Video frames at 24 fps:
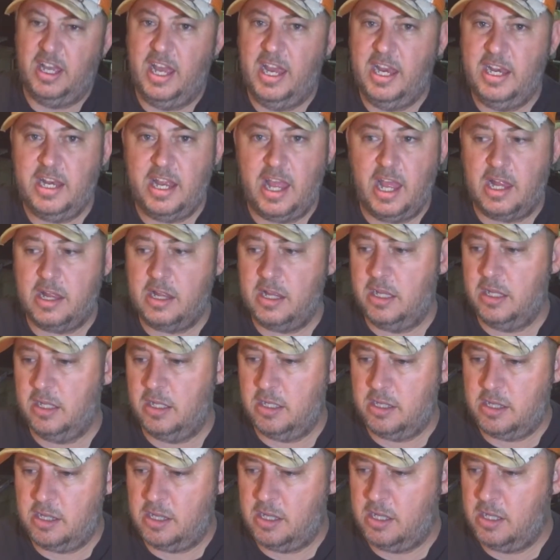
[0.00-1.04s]
head
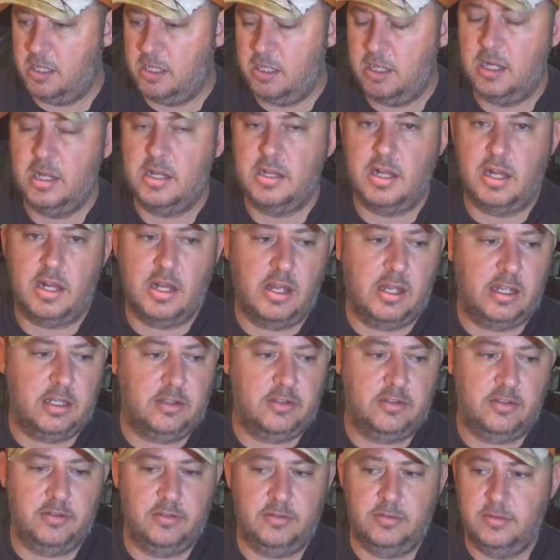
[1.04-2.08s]
gaskets and the like
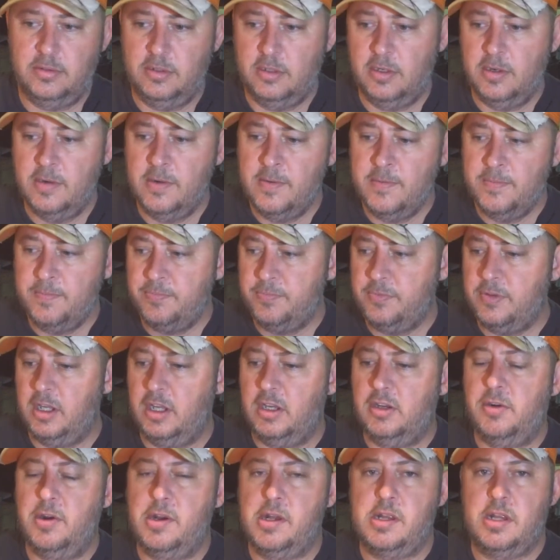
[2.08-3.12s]
to
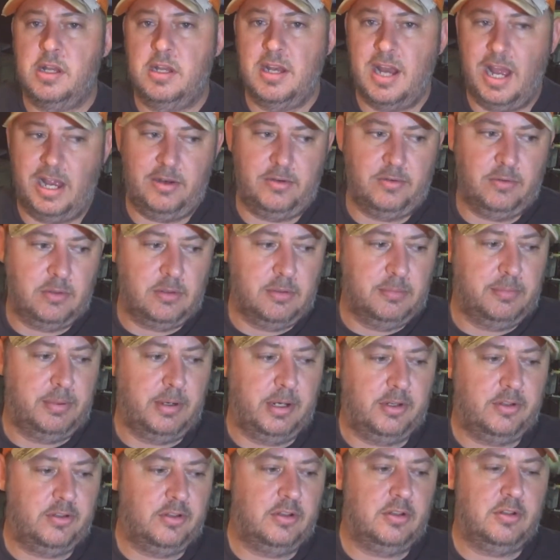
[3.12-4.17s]
decrease the natural
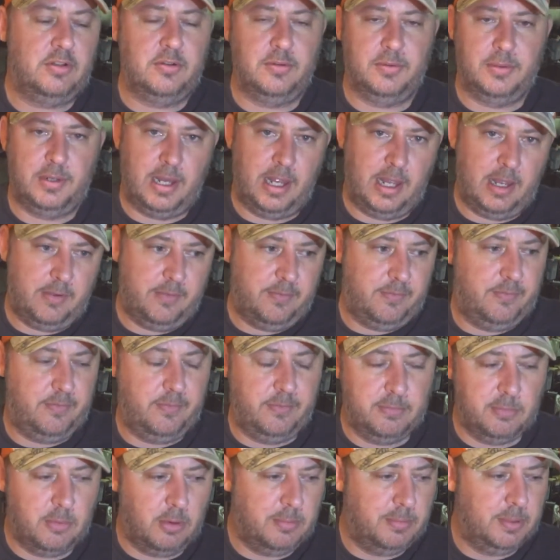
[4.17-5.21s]
compression to allow for
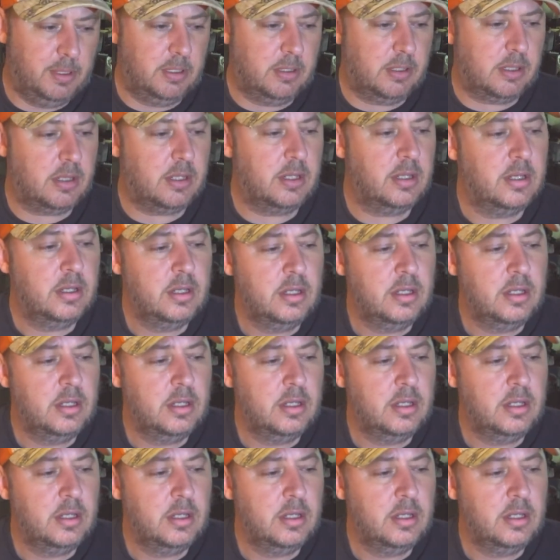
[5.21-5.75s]
more boost.